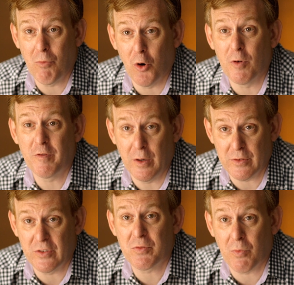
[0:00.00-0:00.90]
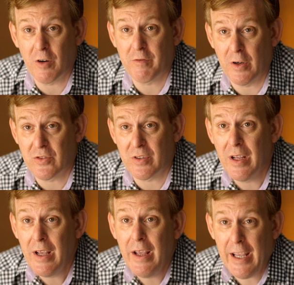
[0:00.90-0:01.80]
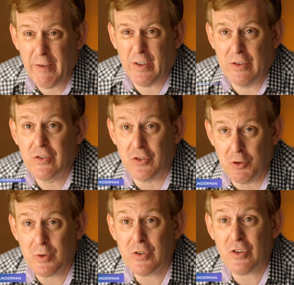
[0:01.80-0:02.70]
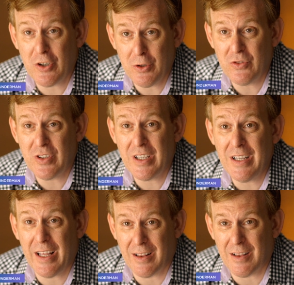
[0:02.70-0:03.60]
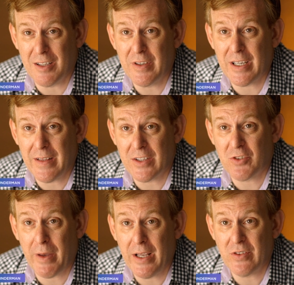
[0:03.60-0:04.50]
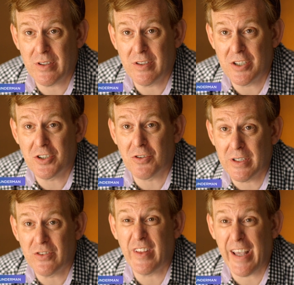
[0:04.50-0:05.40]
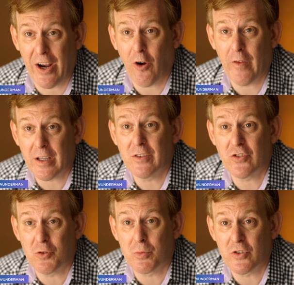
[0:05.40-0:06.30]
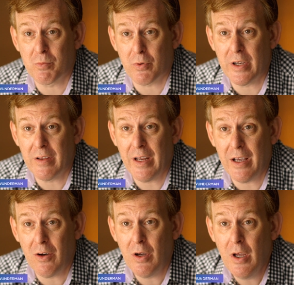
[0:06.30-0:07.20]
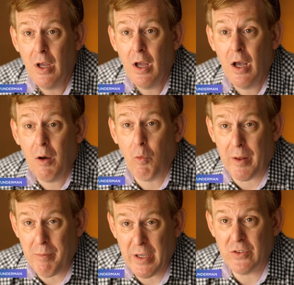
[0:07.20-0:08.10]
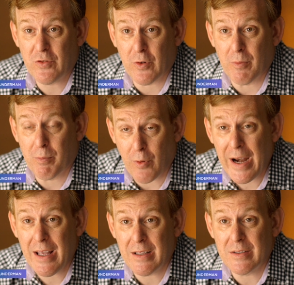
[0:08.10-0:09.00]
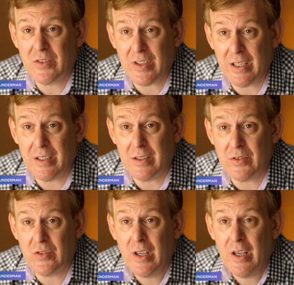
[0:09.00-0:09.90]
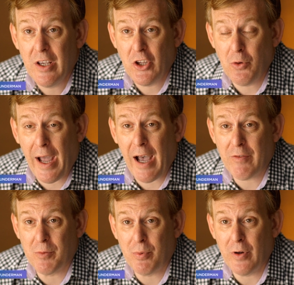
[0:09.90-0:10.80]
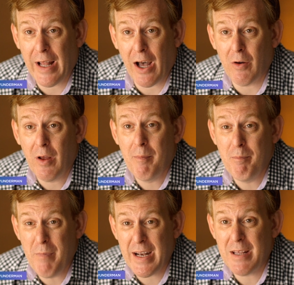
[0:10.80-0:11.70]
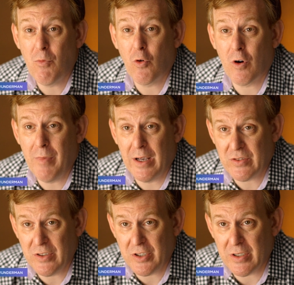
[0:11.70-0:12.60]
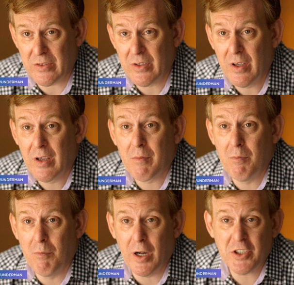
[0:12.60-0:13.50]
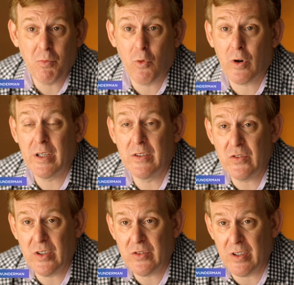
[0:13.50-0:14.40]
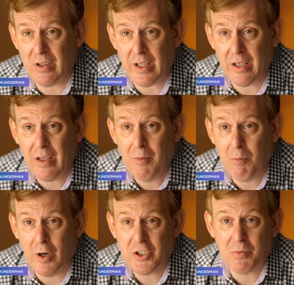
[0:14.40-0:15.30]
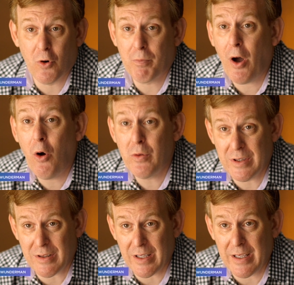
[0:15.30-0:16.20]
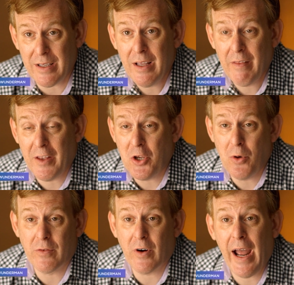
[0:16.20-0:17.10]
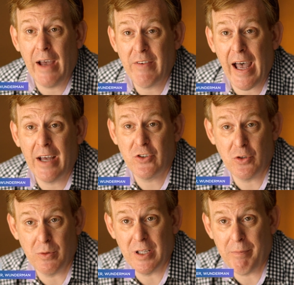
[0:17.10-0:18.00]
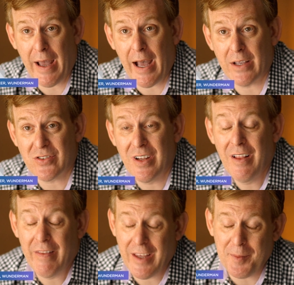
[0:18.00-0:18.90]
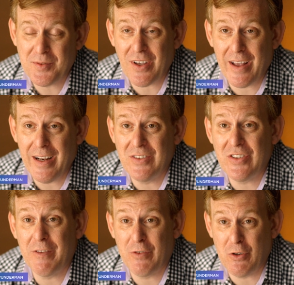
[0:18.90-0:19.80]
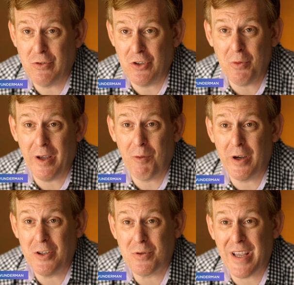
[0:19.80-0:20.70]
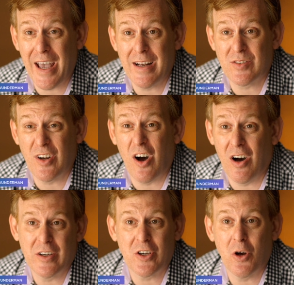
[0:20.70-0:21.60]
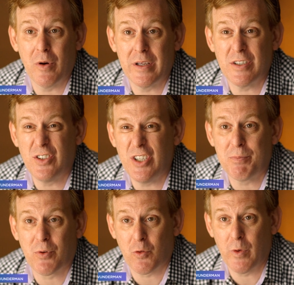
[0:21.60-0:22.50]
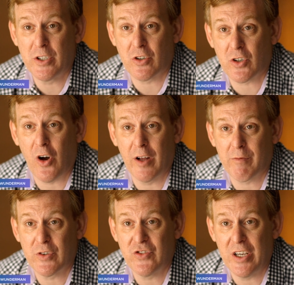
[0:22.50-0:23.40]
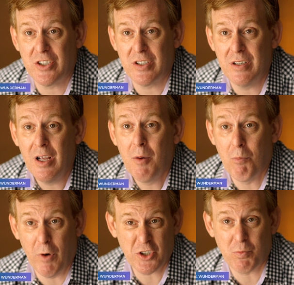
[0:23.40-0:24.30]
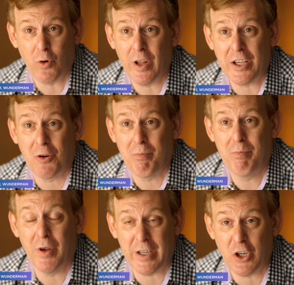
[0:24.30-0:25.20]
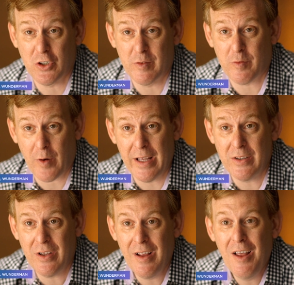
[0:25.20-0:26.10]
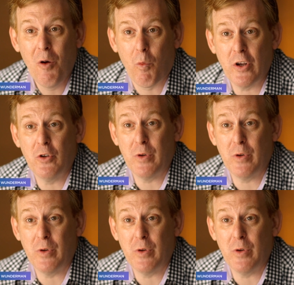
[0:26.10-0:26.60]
mobile phones and smartphones. And if consumers are using it and living in that space, and digital is the air that consumers breathe now, what it means for brands is you have to put out many more messages, much more consistently, much more potently than you ever have had to in the past. The upside is if you do it, what you get is an ongoing, deeper, richer conversation, much more like a good friend, where you